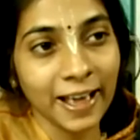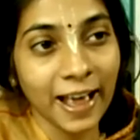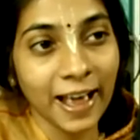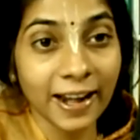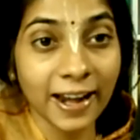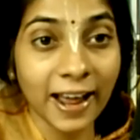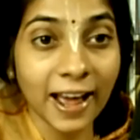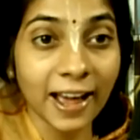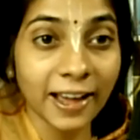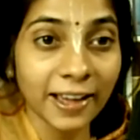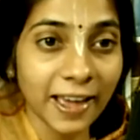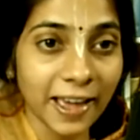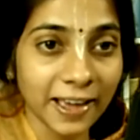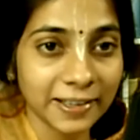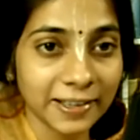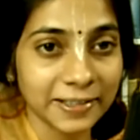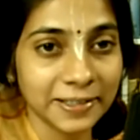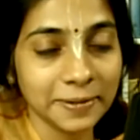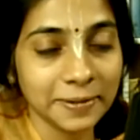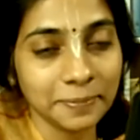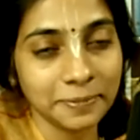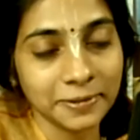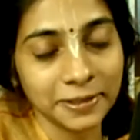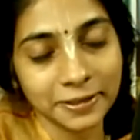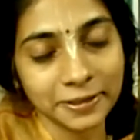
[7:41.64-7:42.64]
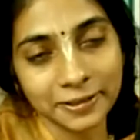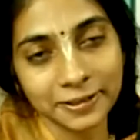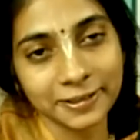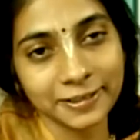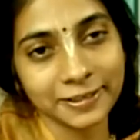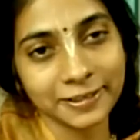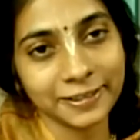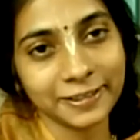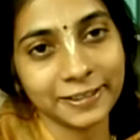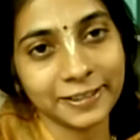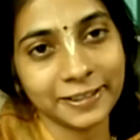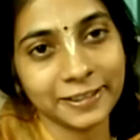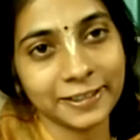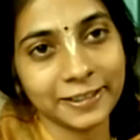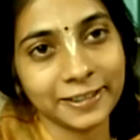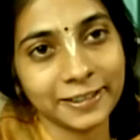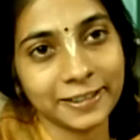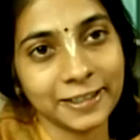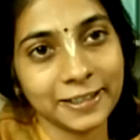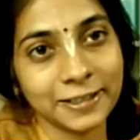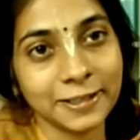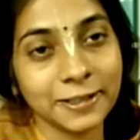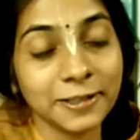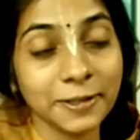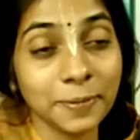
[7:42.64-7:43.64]
And I accept it.
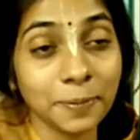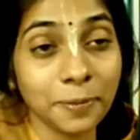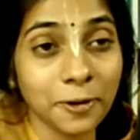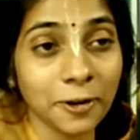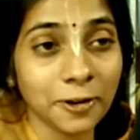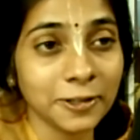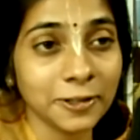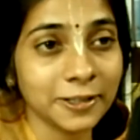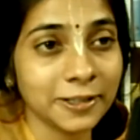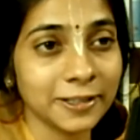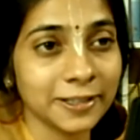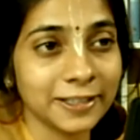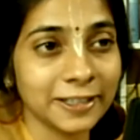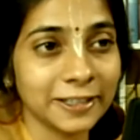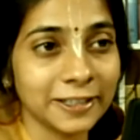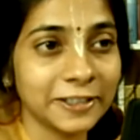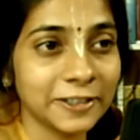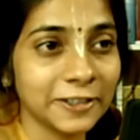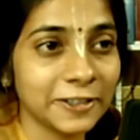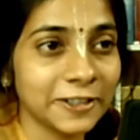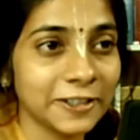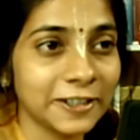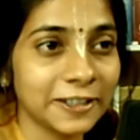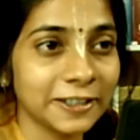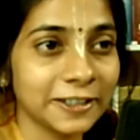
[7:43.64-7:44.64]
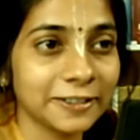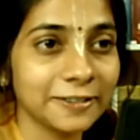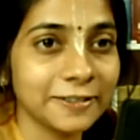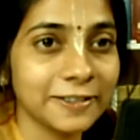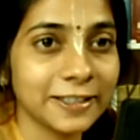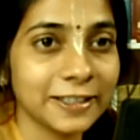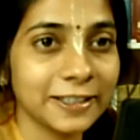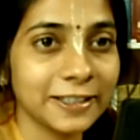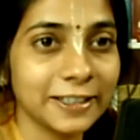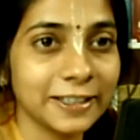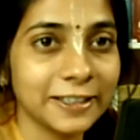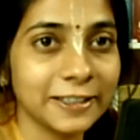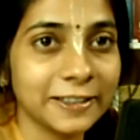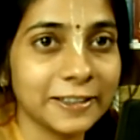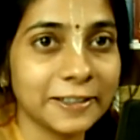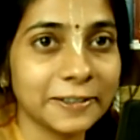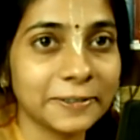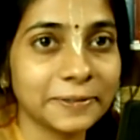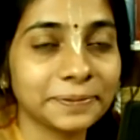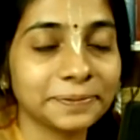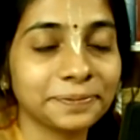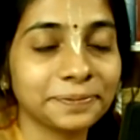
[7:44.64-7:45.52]
This is the process that Krishna gives in Gita.